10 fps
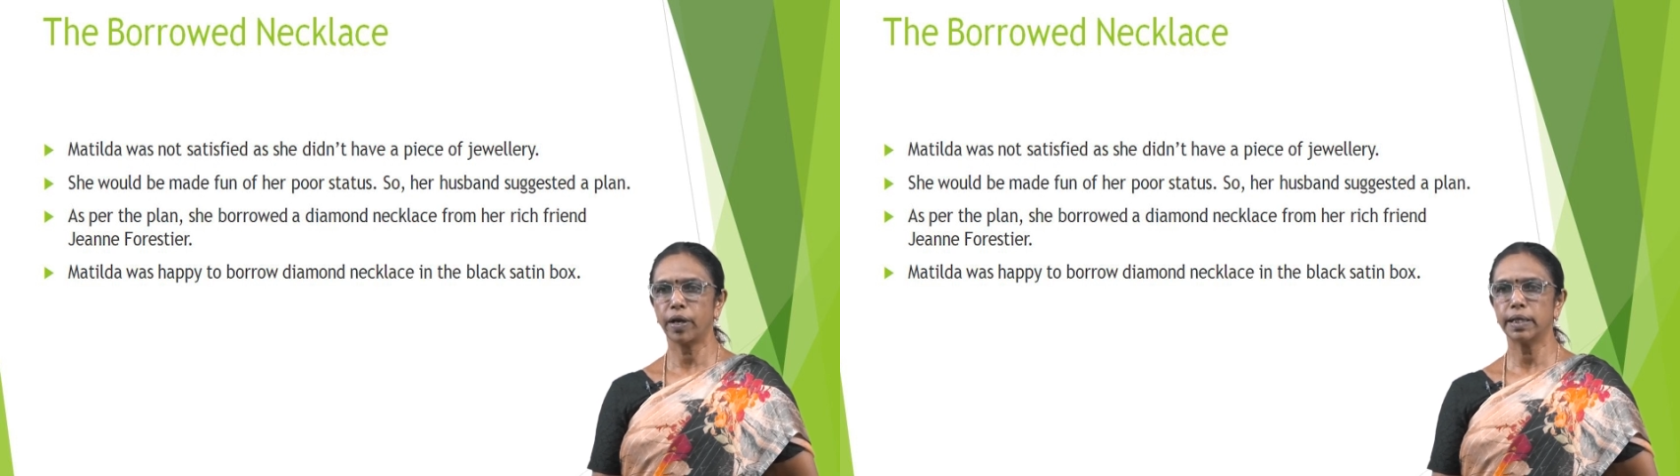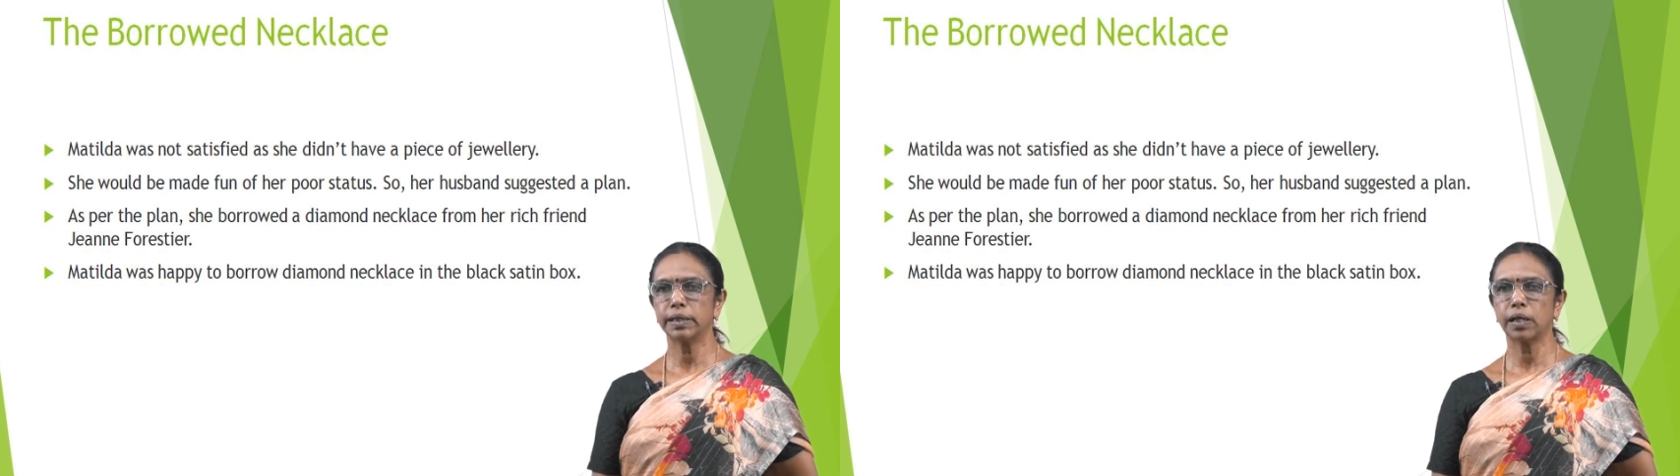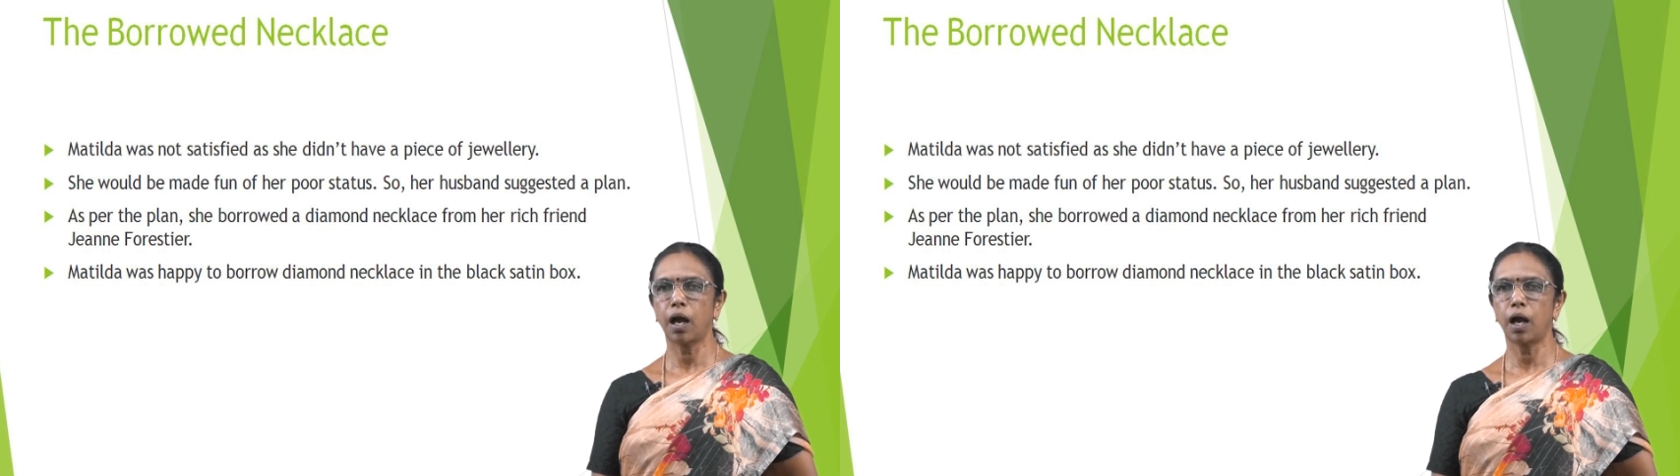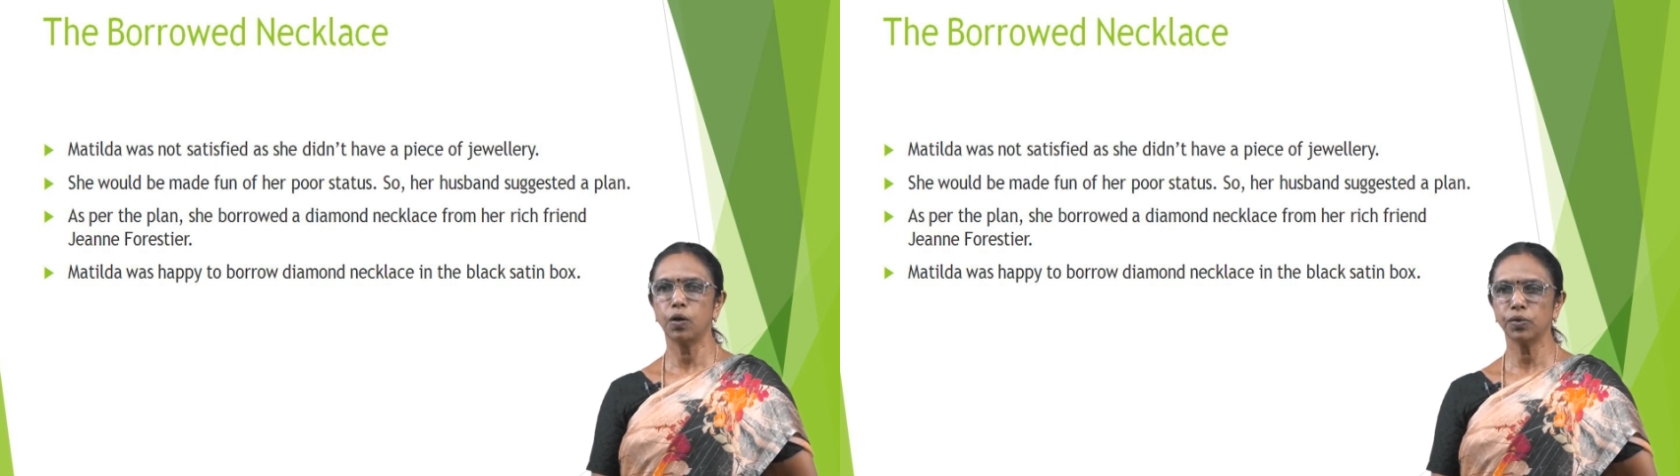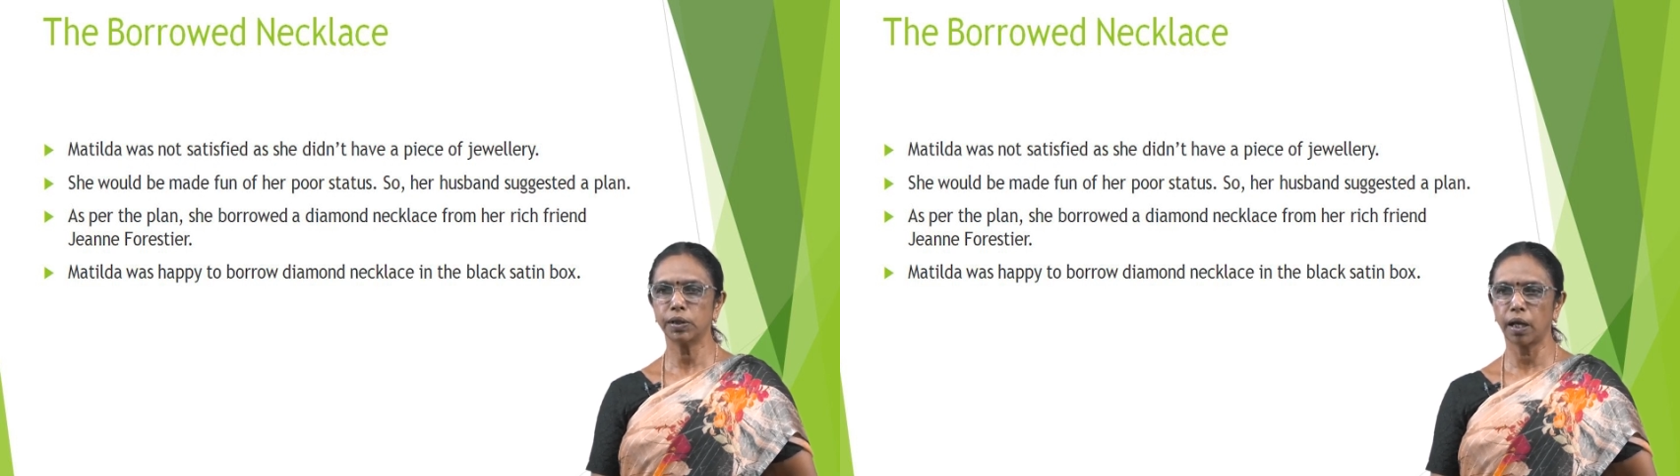friend's
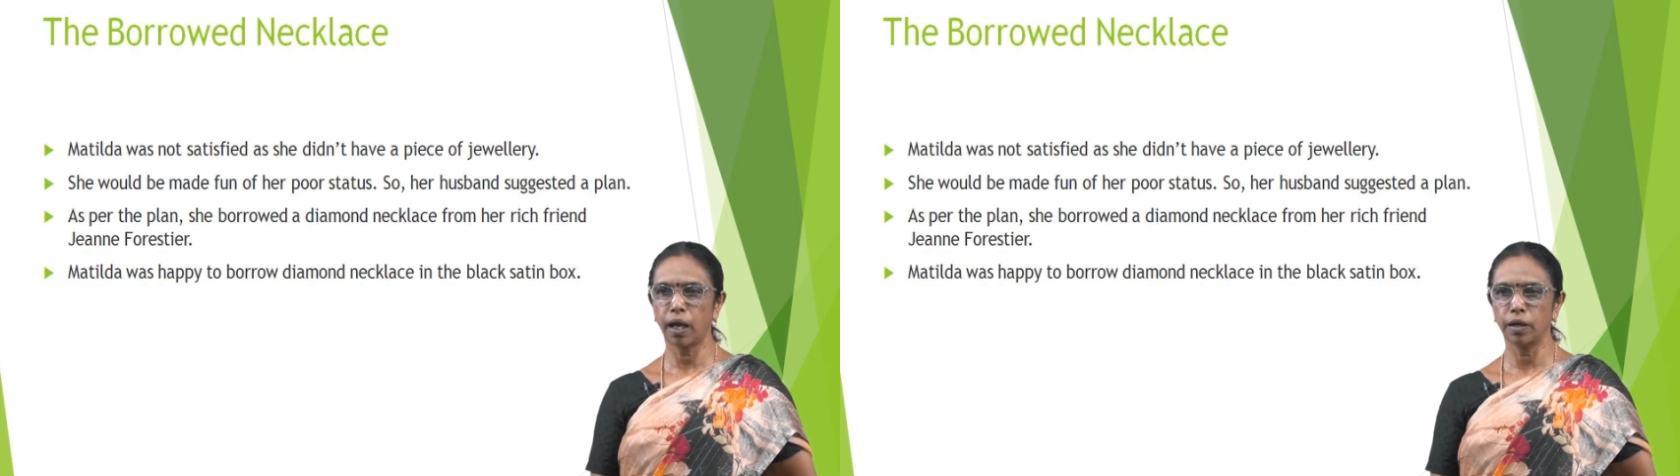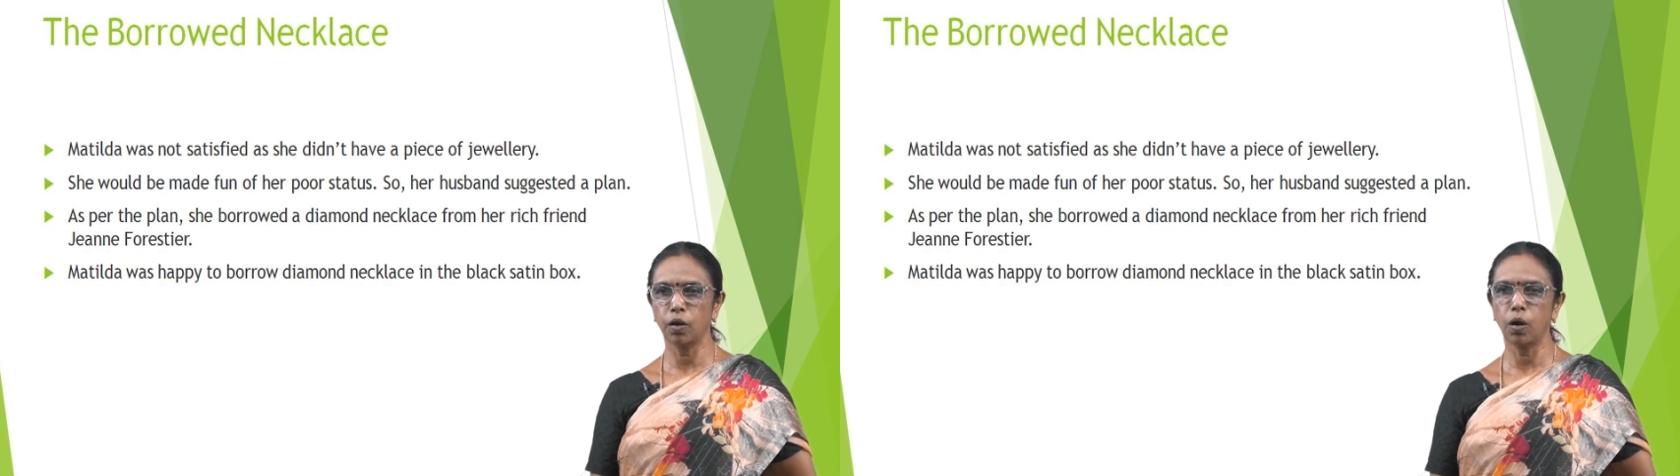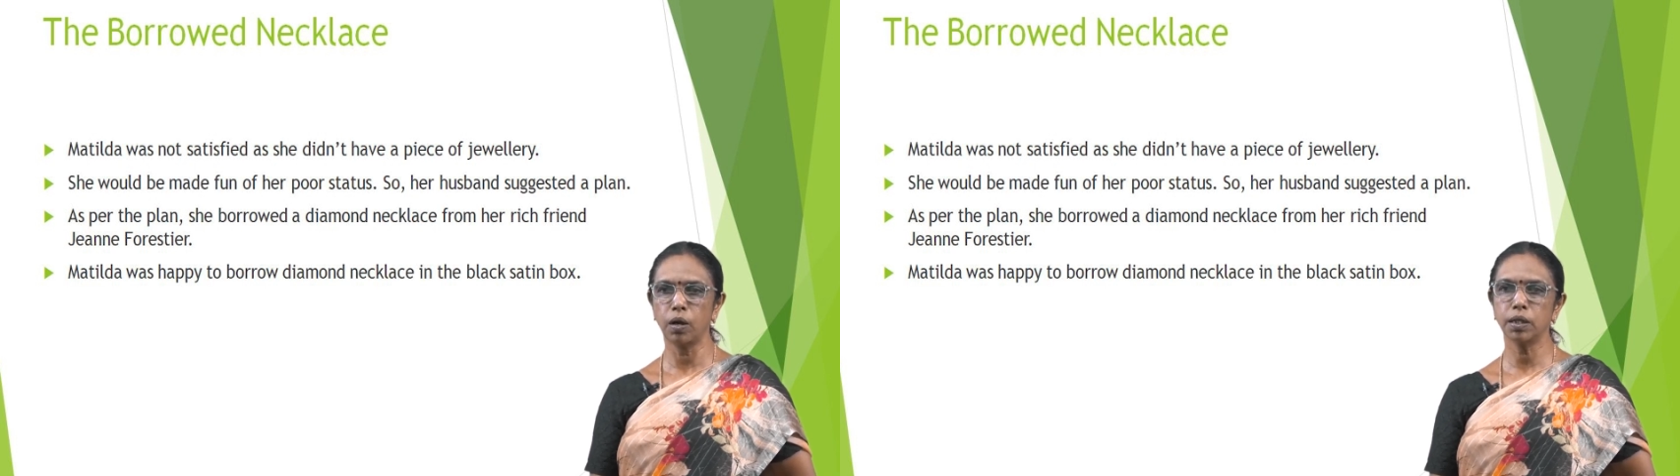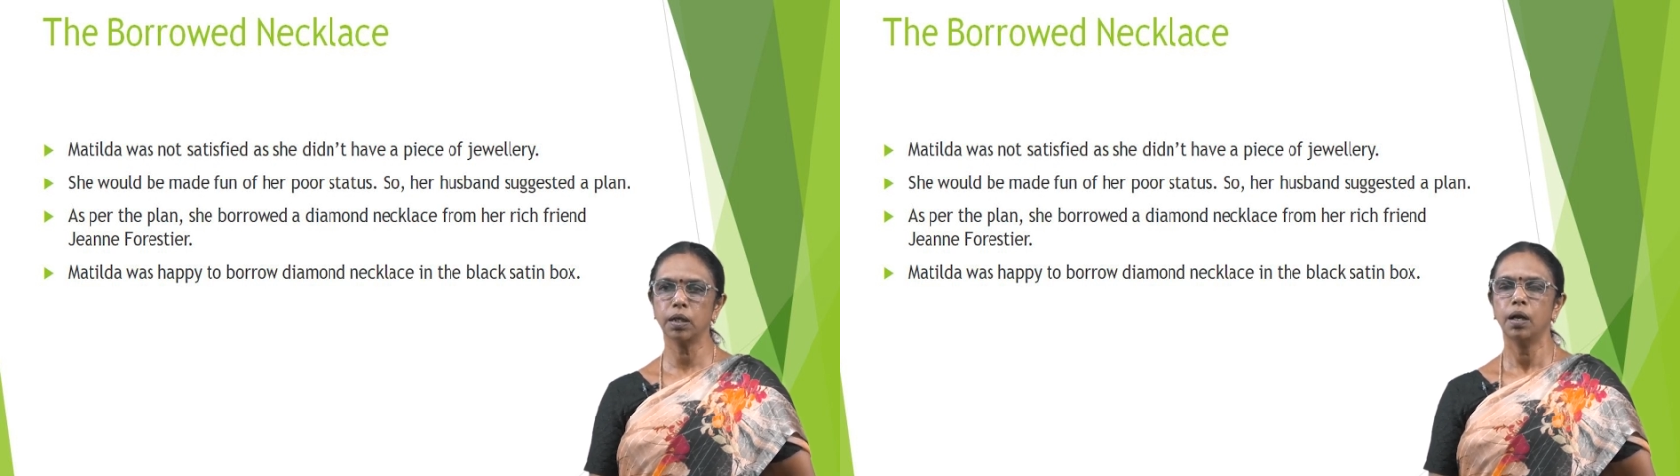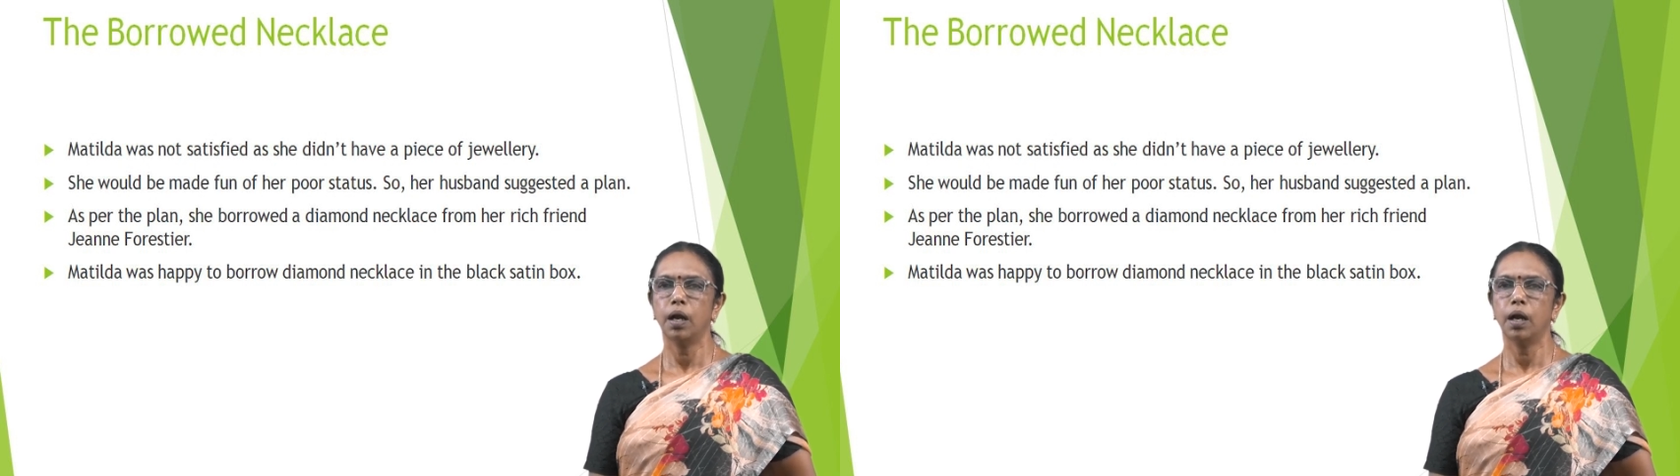house and got